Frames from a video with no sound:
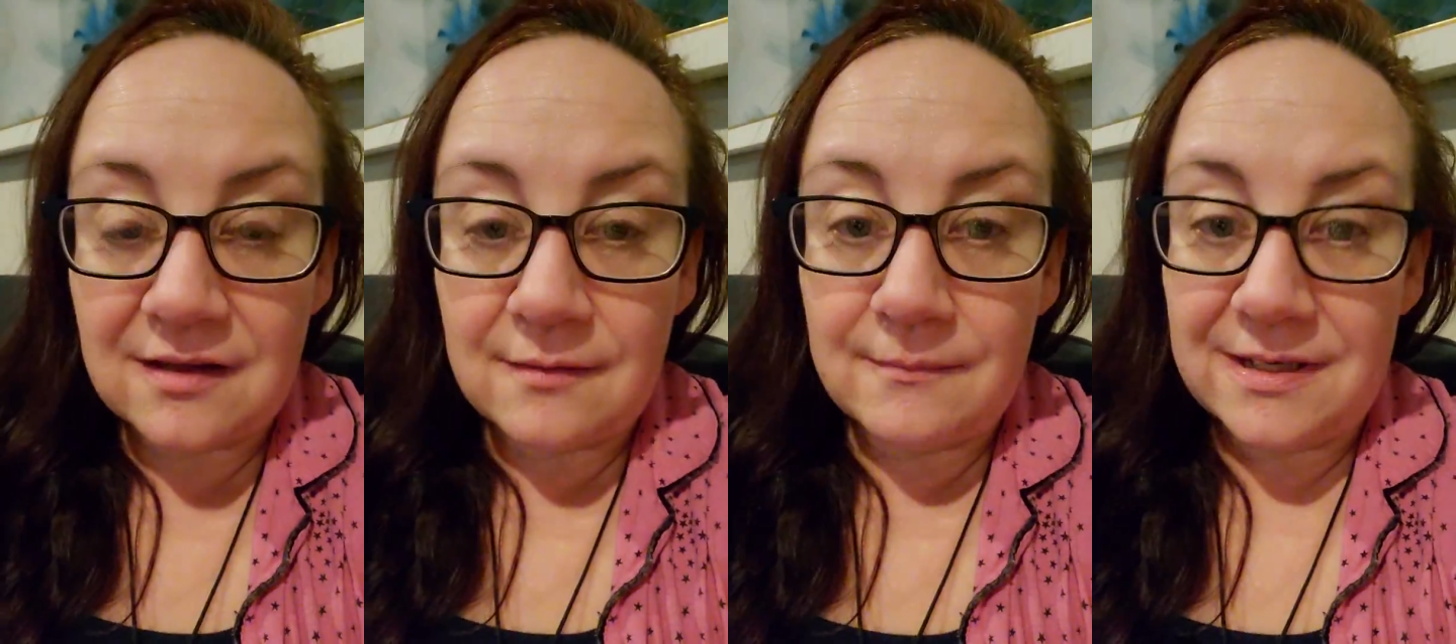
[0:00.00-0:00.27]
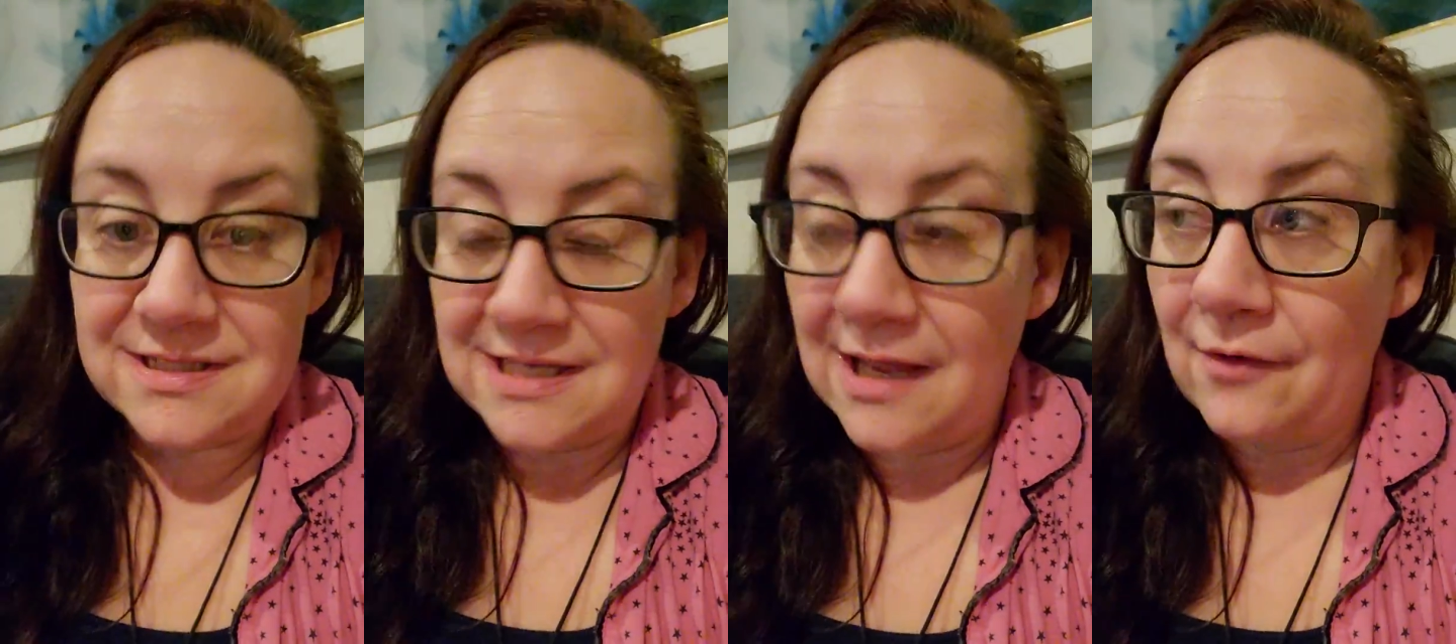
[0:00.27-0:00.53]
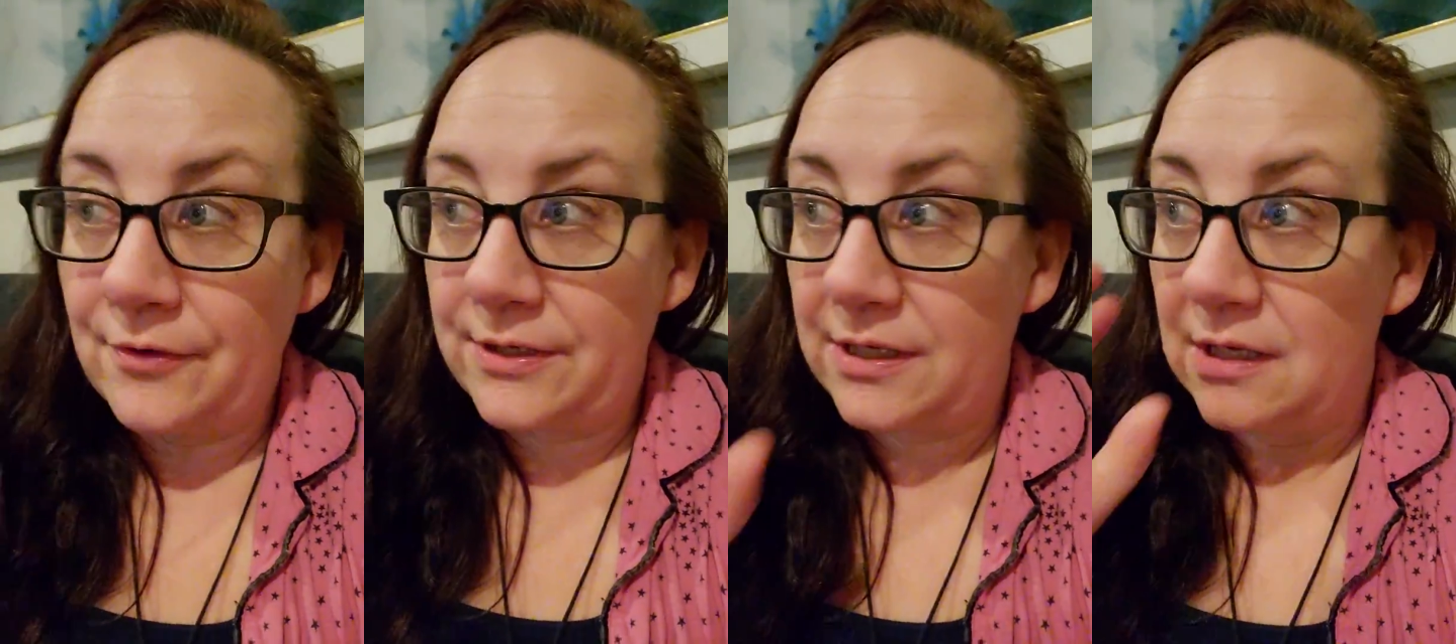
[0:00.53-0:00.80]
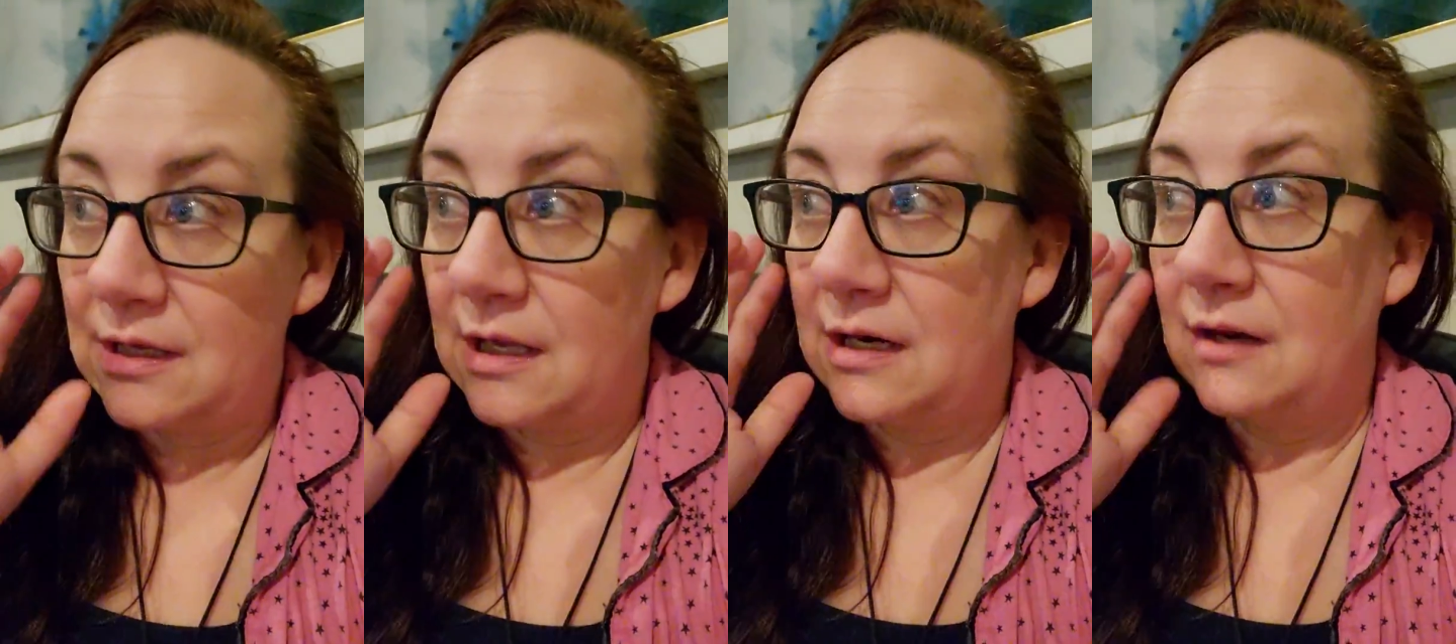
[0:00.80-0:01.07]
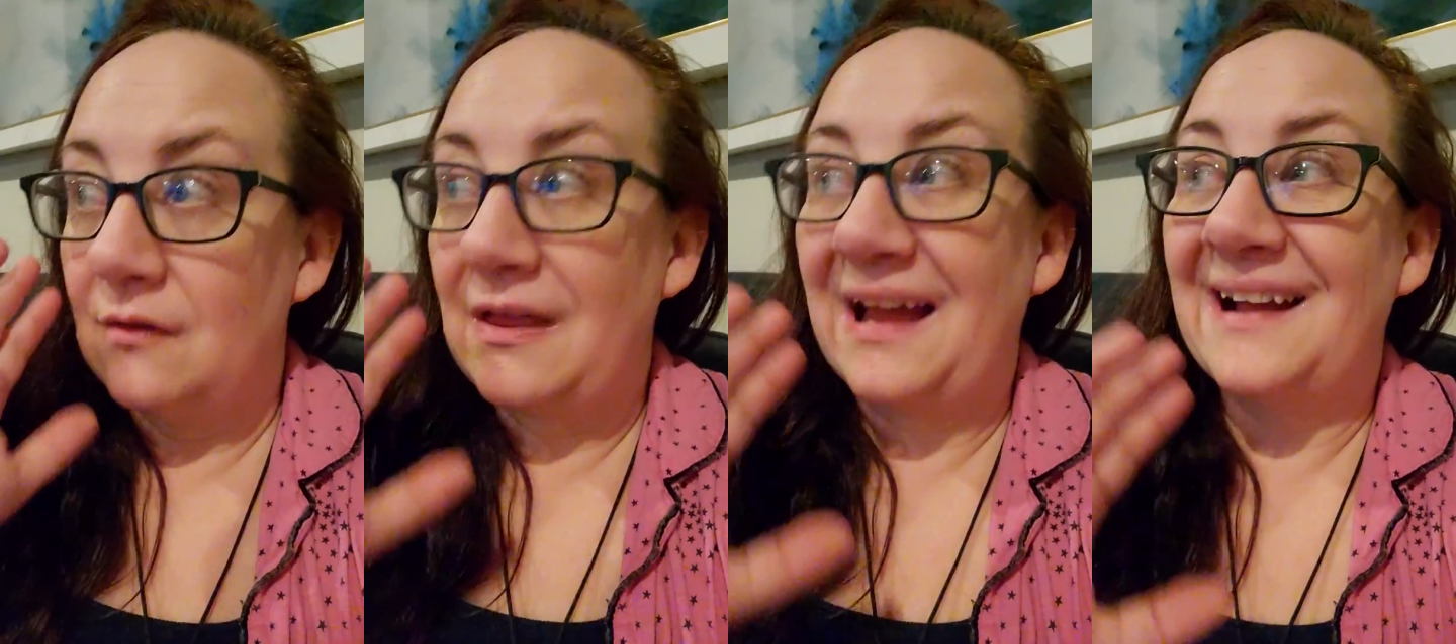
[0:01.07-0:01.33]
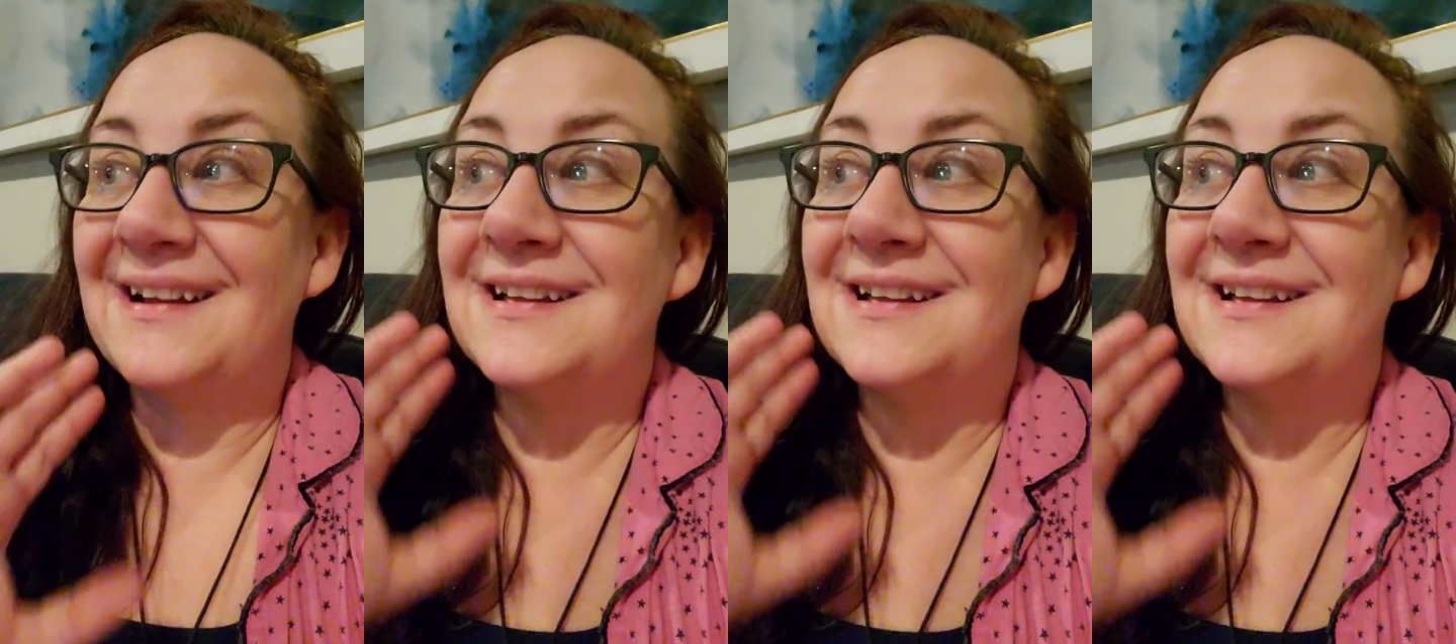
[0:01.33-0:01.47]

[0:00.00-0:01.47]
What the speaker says: mentality and a lack